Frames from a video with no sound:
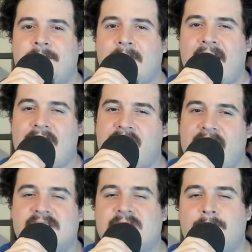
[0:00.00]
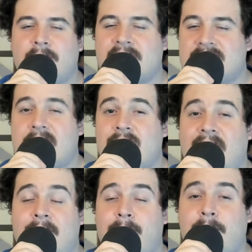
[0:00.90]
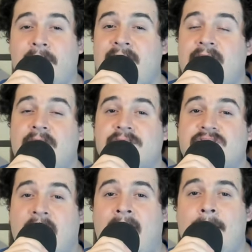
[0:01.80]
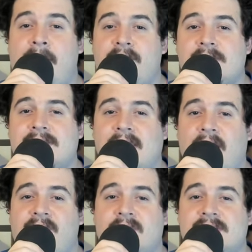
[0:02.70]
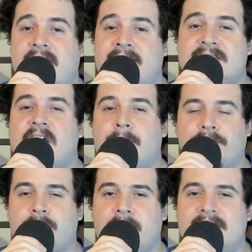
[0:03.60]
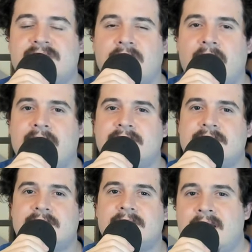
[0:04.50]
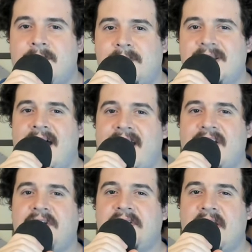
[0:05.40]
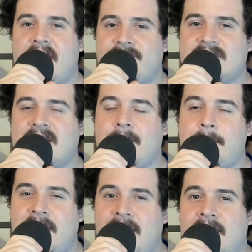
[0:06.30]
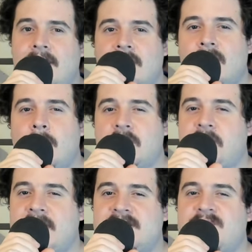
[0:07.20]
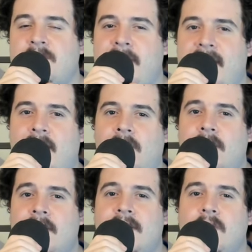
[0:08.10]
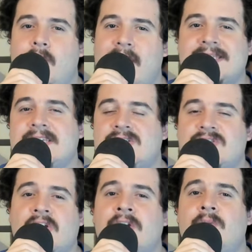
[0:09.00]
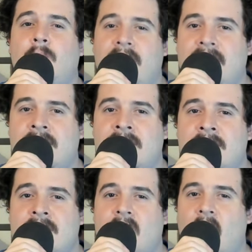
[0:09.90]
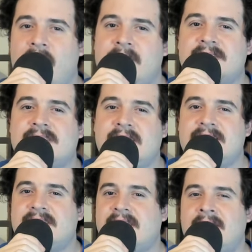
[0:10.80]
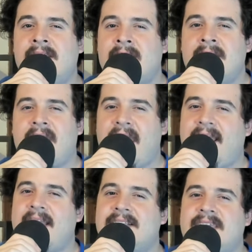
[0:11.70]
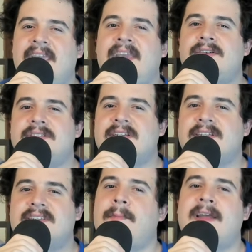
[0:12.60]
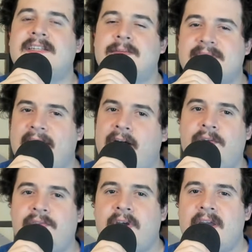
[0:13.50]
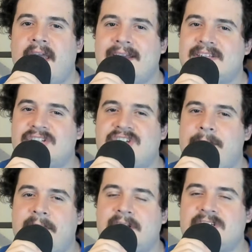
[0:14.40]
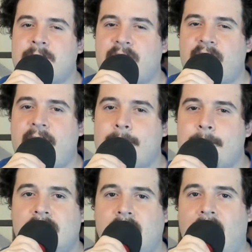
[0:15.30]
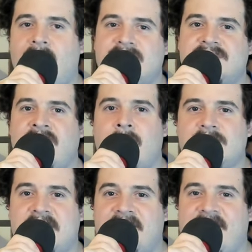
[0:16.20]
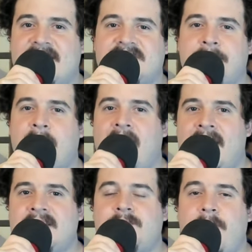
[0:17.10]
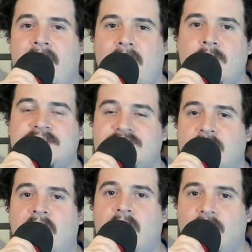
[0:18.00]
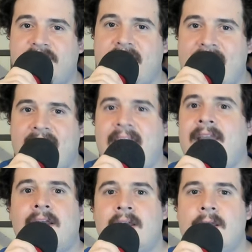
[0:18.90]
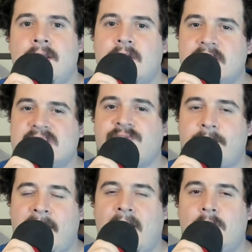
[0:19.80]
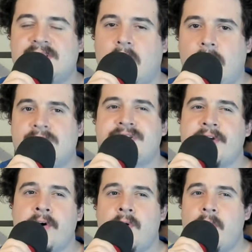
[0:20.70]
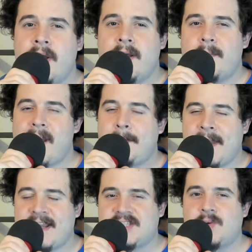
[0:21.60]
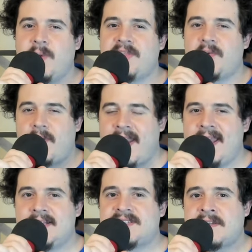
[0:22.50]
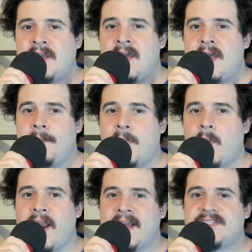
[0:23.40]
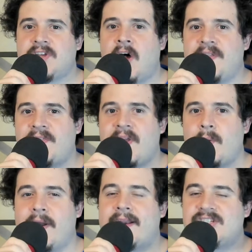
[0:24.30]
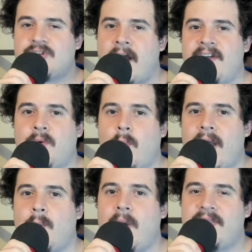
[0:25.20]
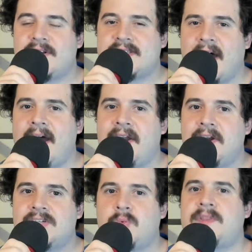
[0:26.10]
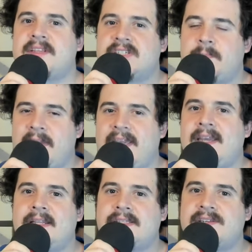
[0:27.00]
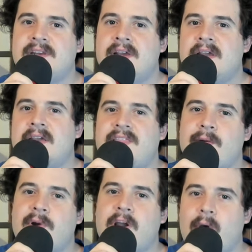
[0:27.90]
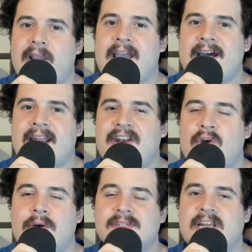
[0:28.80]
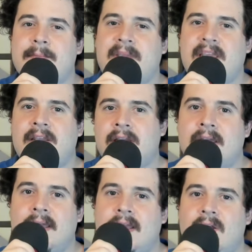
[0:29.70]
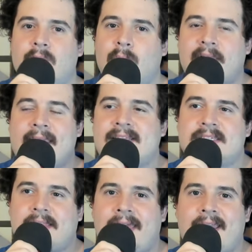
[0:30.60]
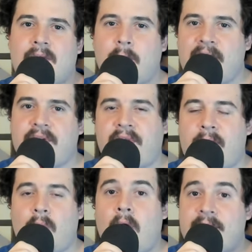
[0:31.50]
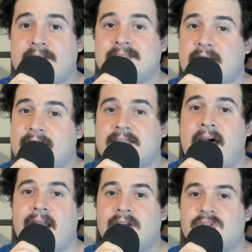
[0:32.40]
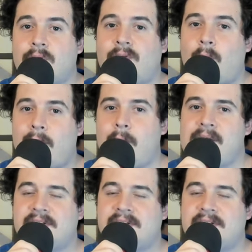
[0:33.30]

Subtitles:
I think Briscoe did a pretty good job on those last couple of restarts, but not good enough to compete with Christopher Bell, who gets his third win on the season and continues to cement himself as a championship threat. Honestly, I was not that surprised. Bell was strong all day. Christopher Bell was also my pick to win the race. But when I saw that they were going to try the wet weather tires with the speeds they were going at, I knew it was going to be really slick, whether they were on the slick tires or the wet weather